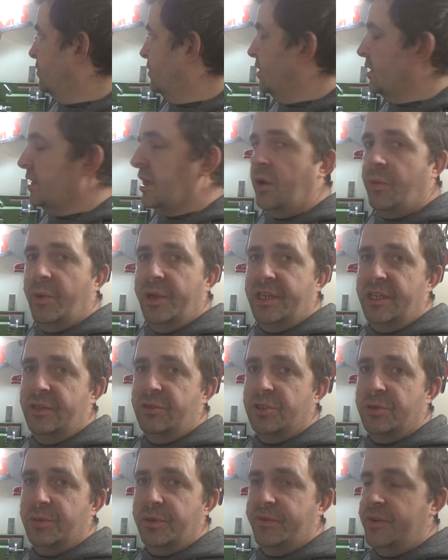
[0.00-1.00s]
Can't wait to use
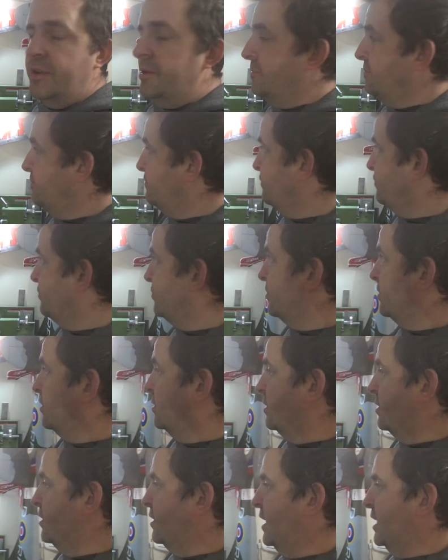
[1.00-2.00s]
it, to be fair.
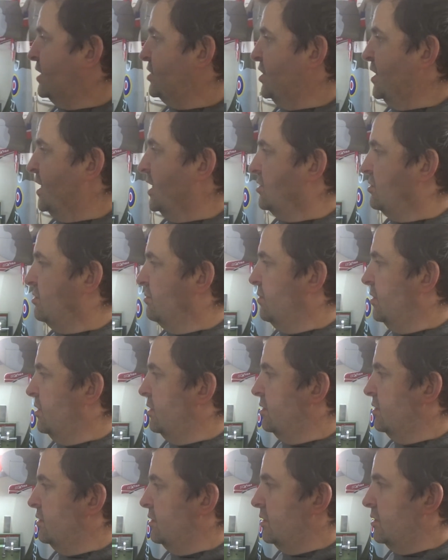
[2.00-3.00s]
Actually get some
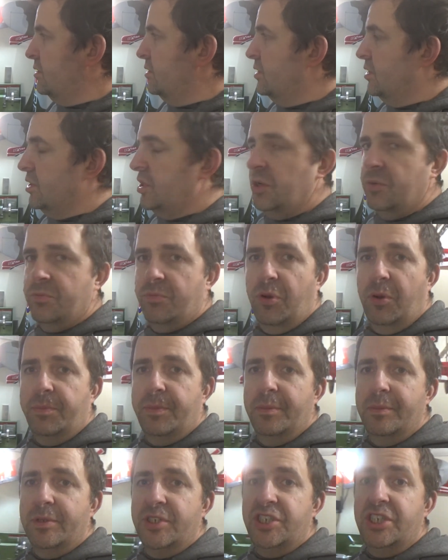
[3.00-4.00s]
proper
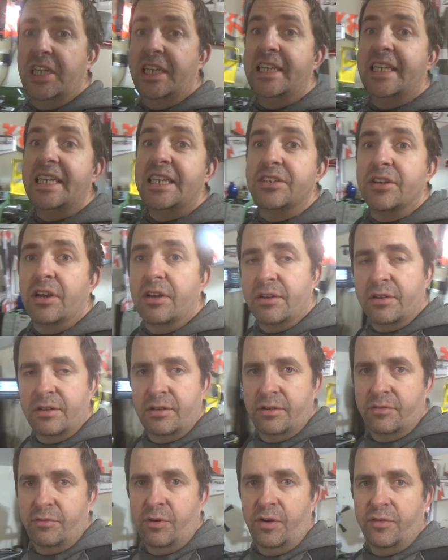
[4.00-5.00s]
machining done
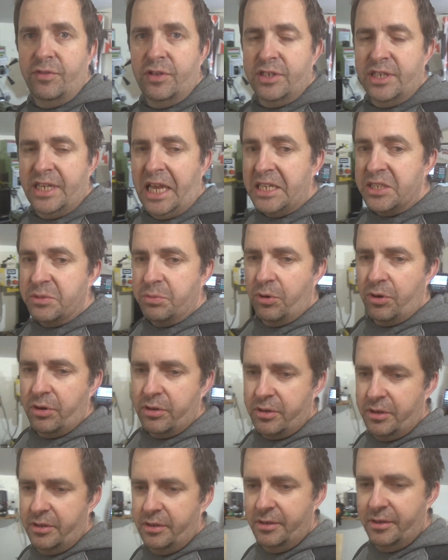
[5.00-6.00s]
rather than guesswork.